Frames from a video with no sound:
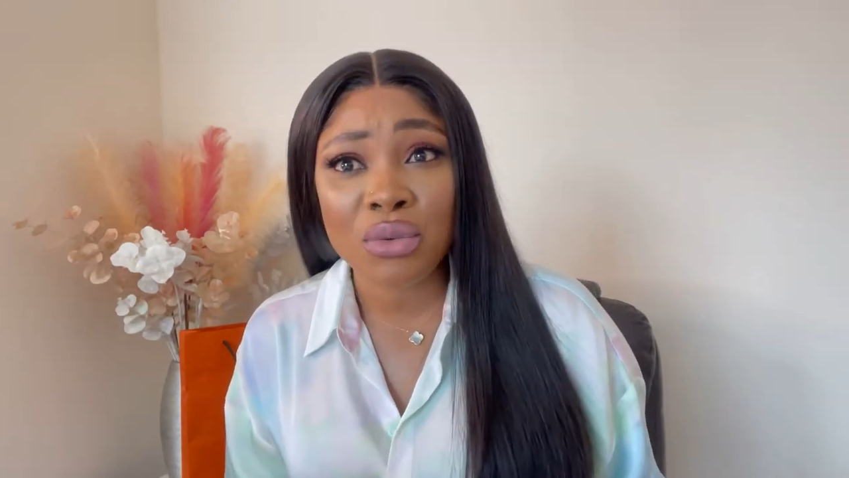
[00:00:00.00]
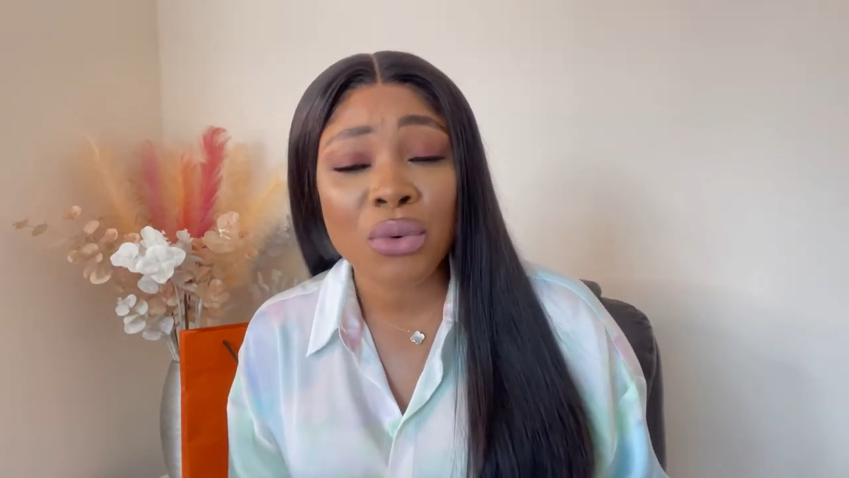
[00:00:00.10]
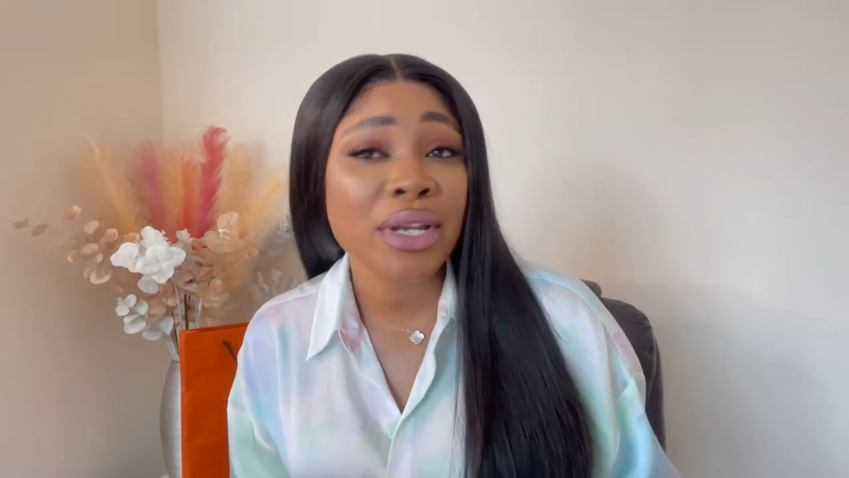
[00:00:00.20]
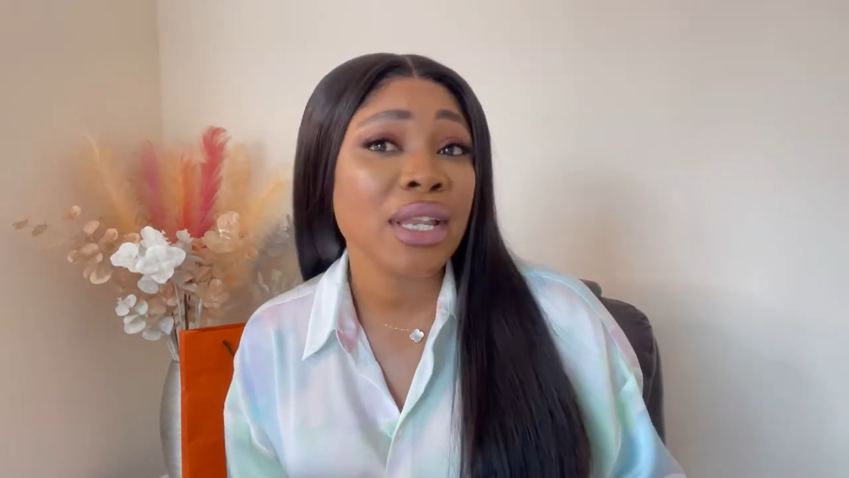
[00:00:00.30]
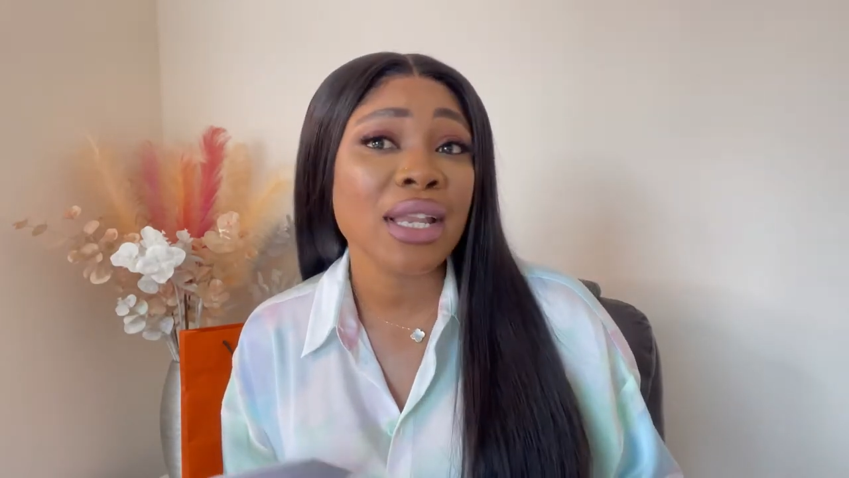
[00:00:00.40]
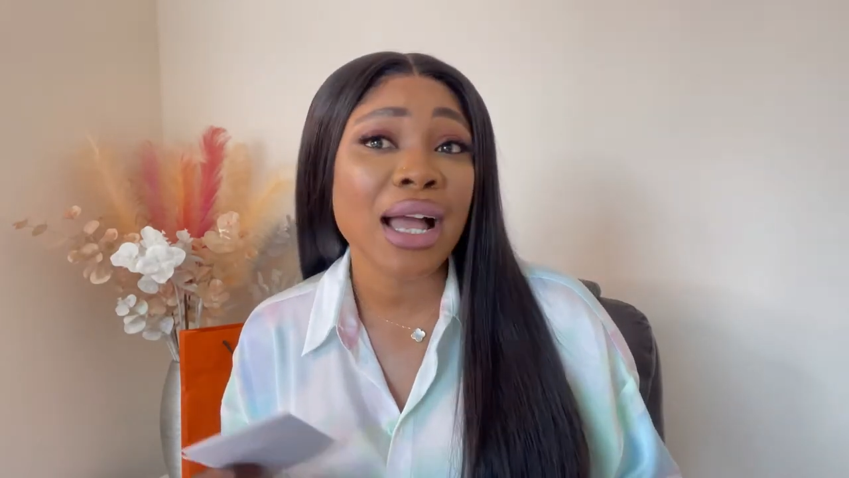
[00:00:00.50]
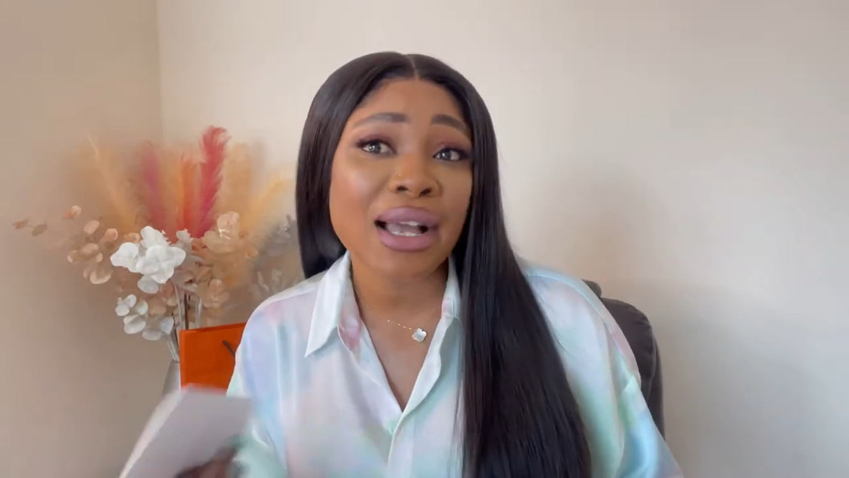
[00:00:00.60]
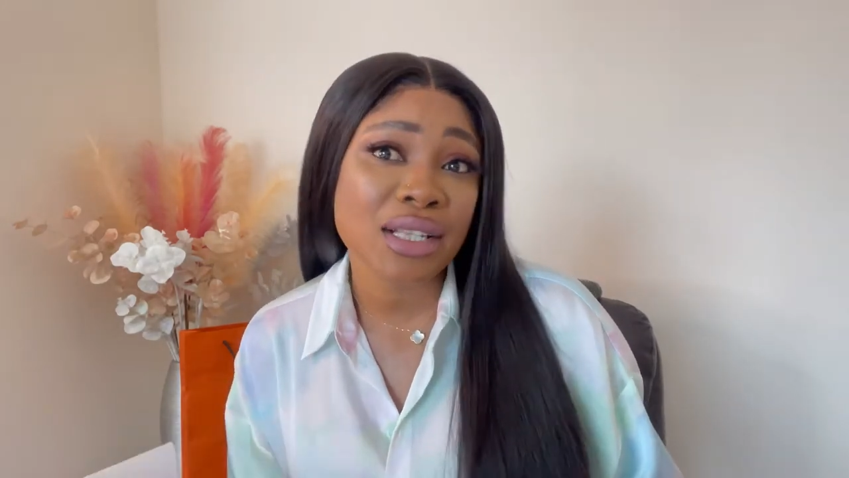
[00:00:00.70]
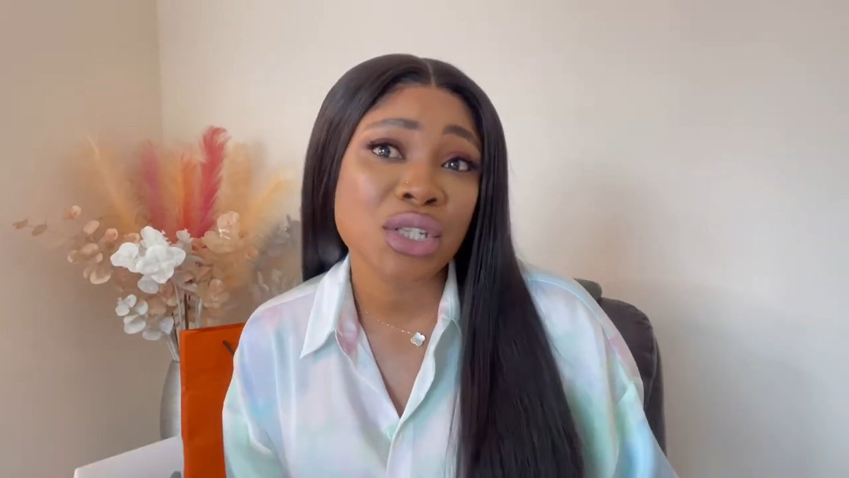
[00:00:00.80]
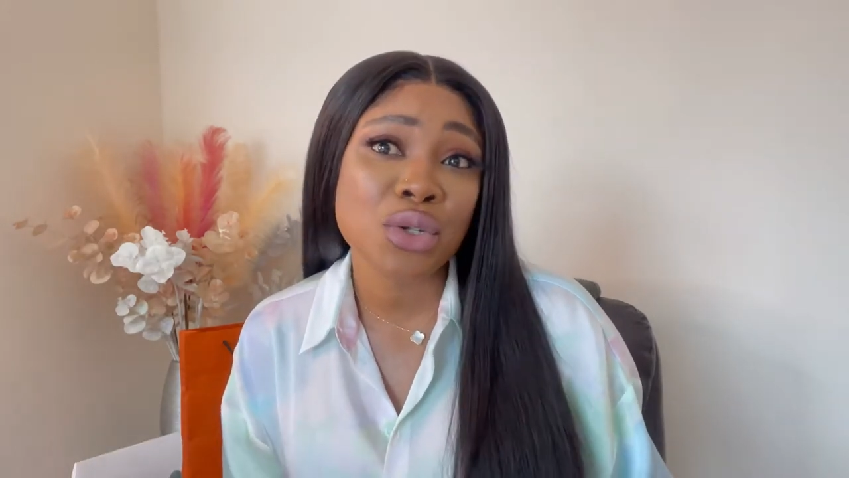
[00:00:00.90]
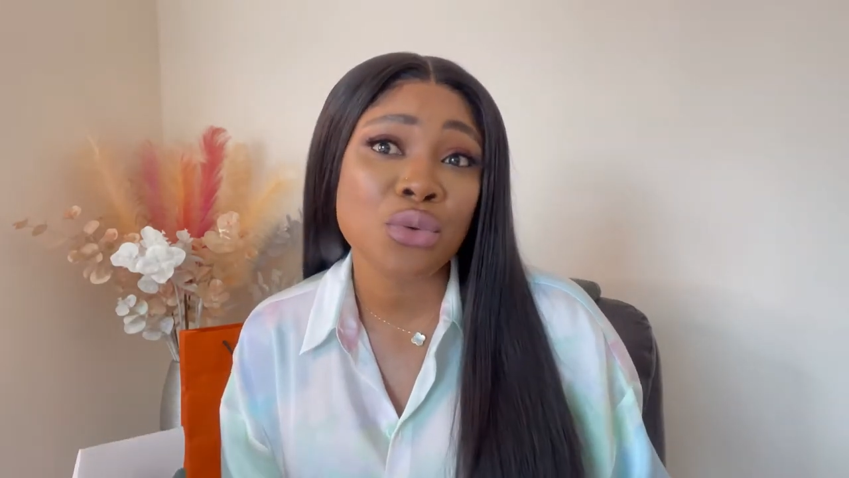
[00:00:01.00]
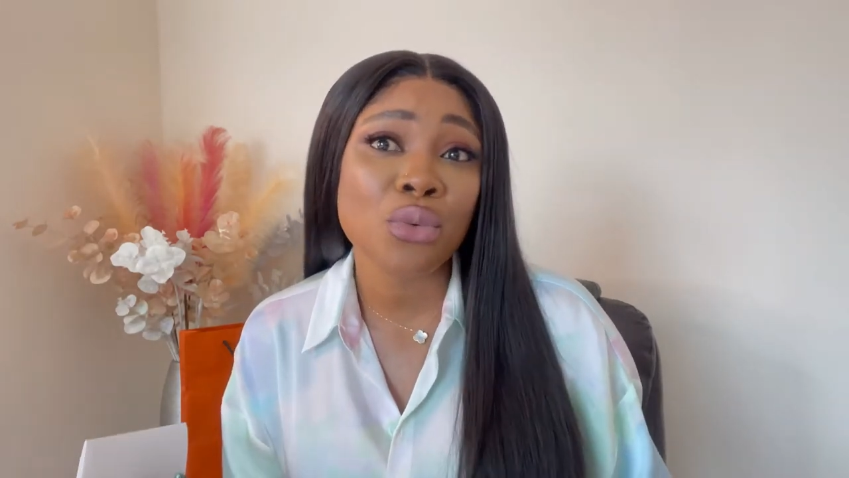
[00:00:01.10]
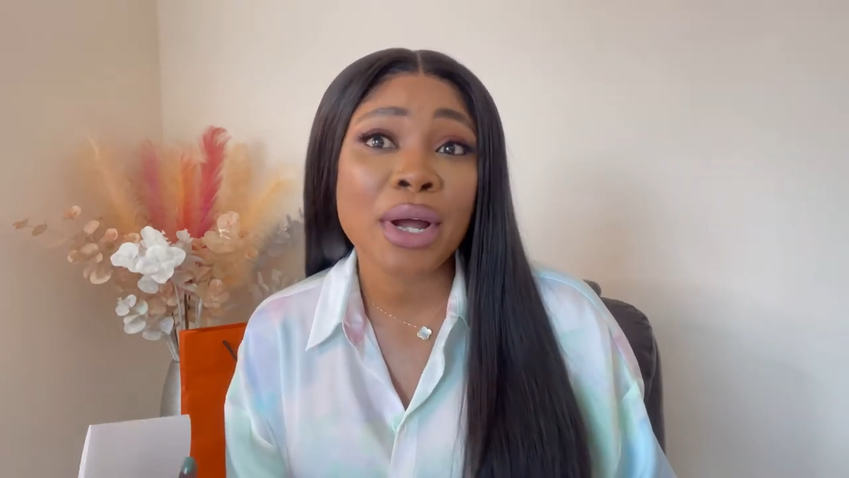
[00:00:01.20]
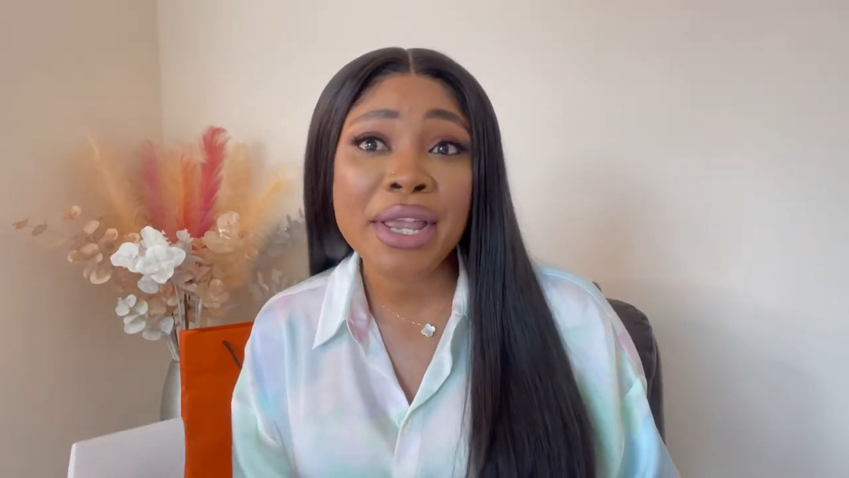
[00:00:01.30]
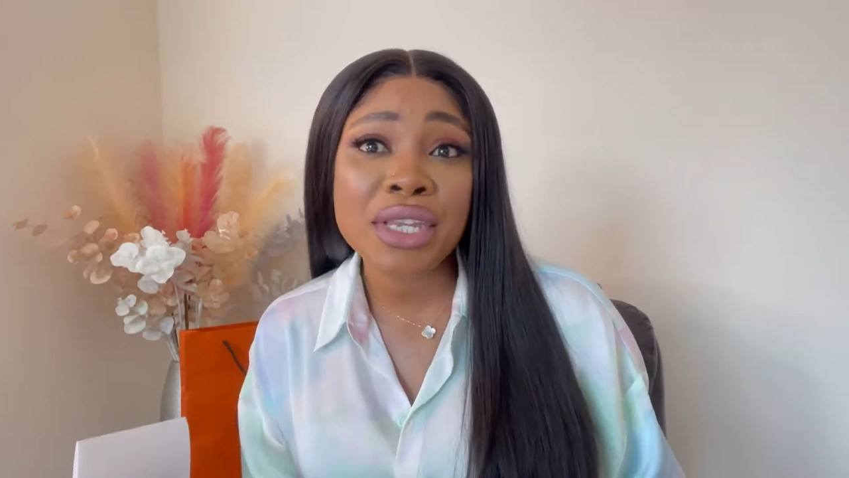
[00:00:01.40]
When they ask you,
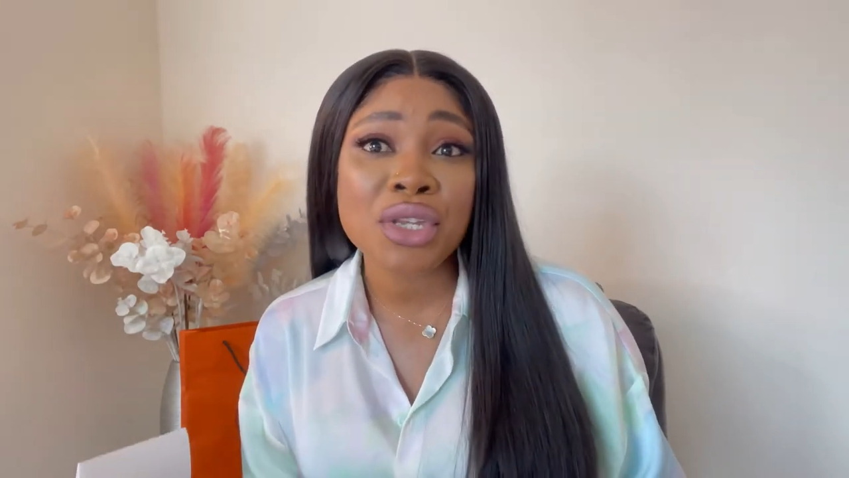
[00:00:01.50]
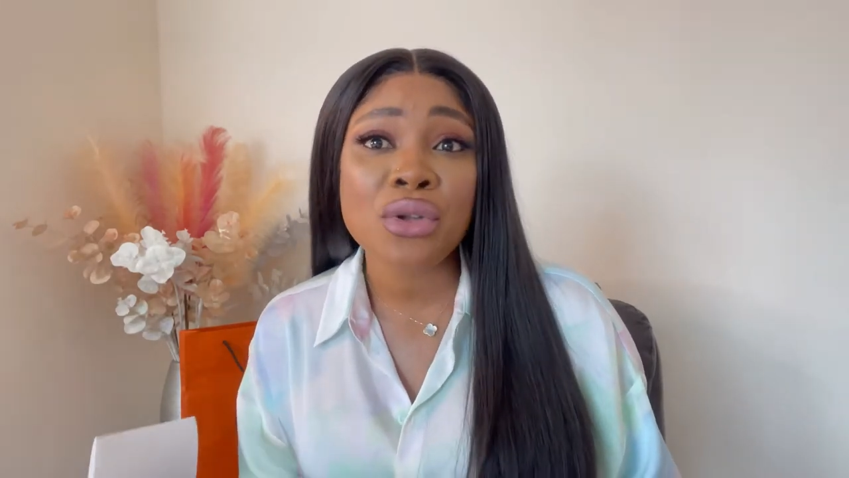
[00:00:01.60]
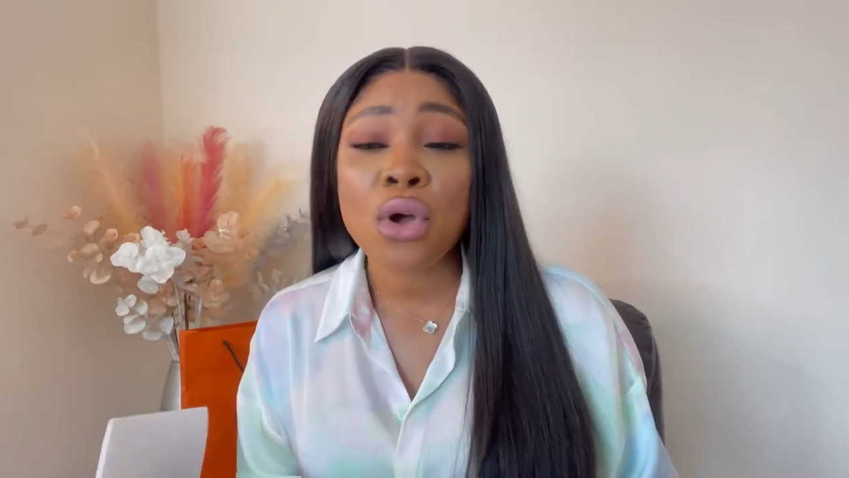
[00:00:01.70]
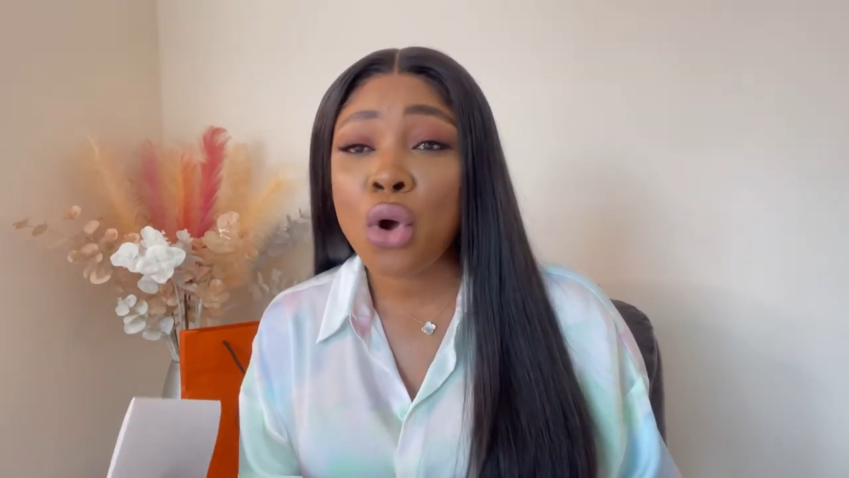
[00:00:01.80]
why did you,